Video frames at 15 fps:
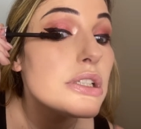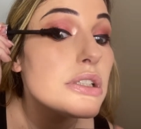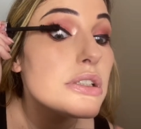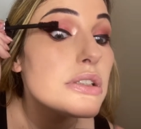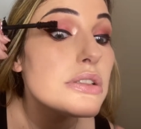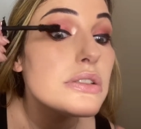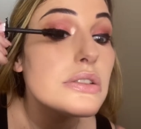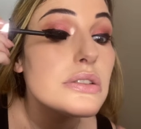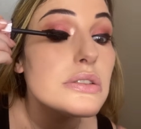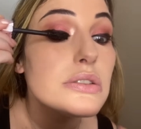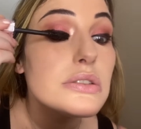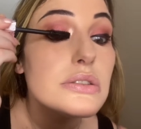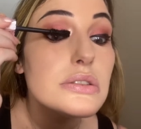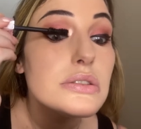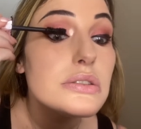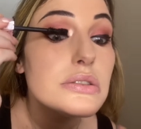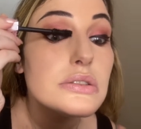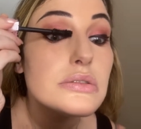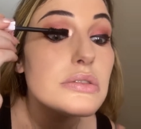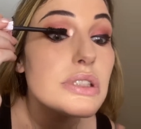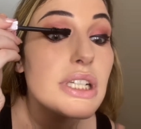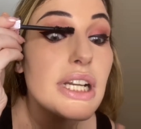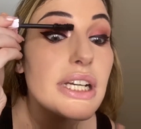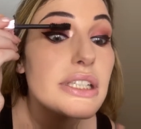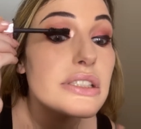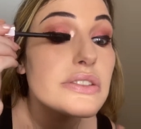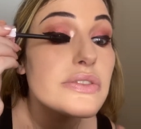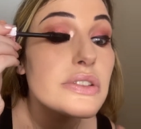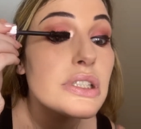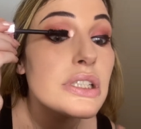So relax
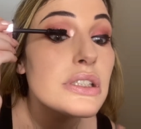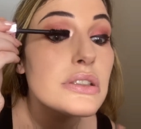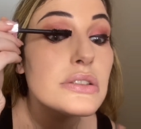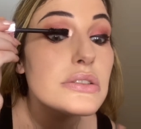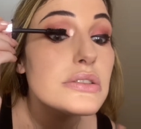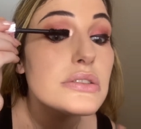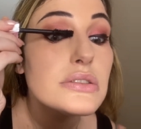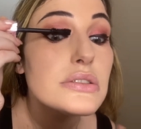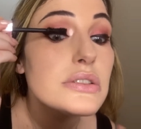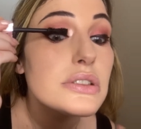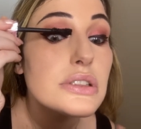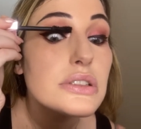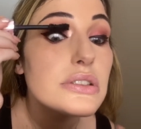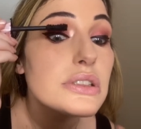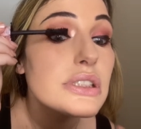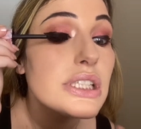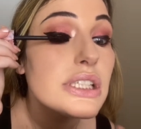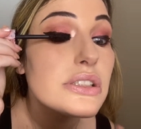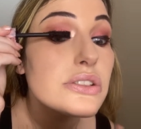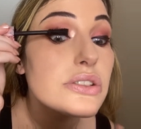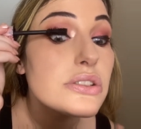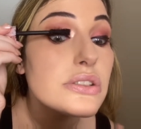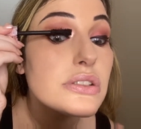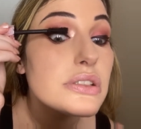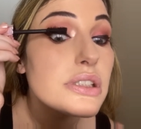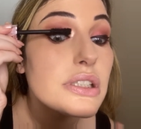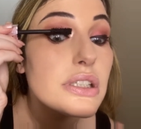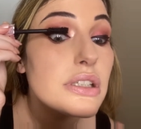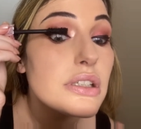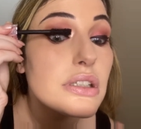for now, I'm not doing lashes
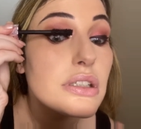today.